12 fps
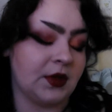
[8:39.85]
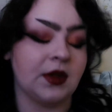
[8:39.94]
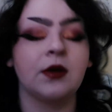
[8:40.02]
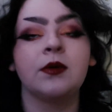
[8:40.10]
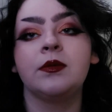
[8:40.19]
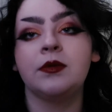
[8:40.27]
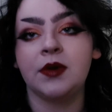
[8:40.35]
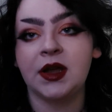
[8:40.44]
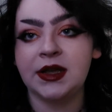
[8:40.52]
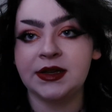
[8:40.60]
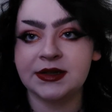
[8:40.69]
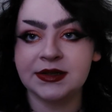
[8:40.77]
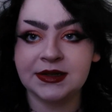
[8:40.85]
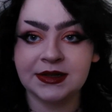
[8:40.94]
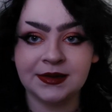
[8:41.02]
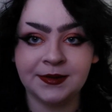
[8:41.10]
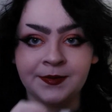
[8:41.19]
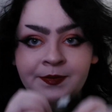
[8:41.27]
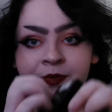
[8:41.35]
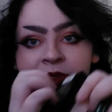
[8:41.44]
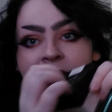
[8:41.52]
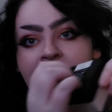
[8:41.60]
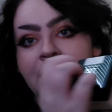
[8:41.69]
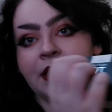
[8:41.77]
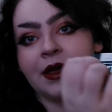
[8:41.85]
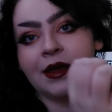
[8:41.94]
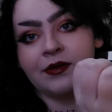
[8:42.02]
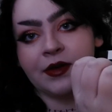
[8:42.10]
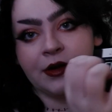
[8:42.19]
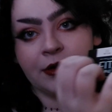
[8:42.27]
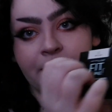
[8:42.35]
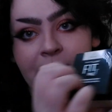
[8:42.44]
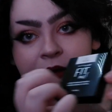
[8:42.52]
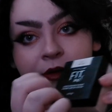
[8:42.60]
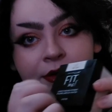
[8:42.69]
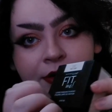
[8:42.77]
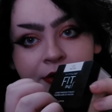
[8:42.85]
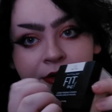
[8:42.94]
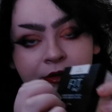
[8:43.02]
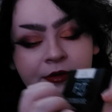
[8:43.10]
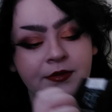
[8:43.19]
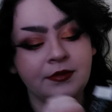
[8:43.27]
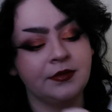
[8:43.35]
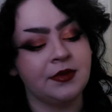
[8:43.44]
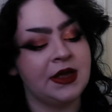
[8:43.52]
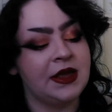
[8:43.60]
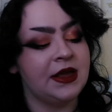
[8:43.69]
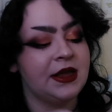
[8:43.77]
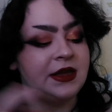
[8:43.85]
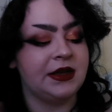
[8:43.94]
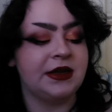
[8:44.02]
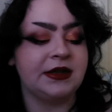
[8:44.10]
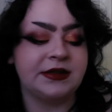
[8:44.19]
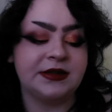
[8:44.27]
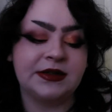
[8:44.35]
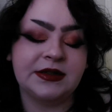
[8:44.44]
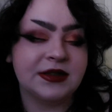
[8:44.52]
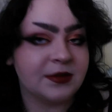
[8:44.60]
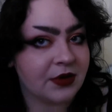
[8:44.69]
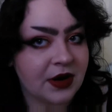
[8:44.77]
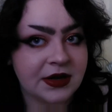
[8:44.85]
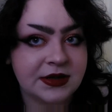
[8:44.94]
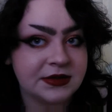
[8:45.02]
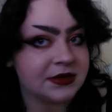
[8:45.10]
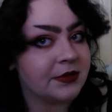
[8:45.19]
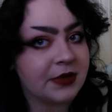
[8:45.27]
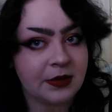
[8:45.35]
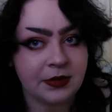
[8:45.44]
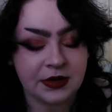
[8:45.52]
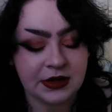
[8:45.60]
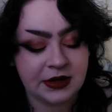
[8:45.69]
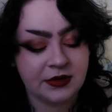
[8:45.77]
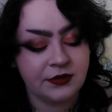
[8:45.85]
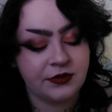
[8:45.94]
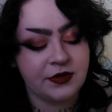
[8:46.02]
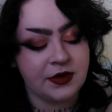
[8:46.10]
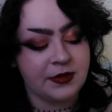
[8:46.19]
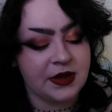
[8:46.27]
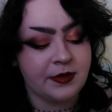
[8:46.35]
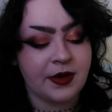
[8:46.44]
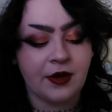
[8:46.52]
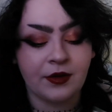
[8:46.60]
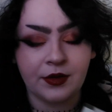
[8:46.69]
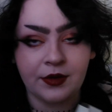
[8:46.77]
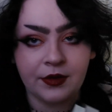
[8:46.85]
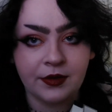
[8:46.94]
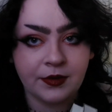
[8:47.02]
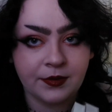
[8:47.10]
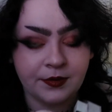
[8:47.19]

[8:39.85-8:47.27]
Alright, I've got our powder. It's Surprise the Maybelline Fit Me powder.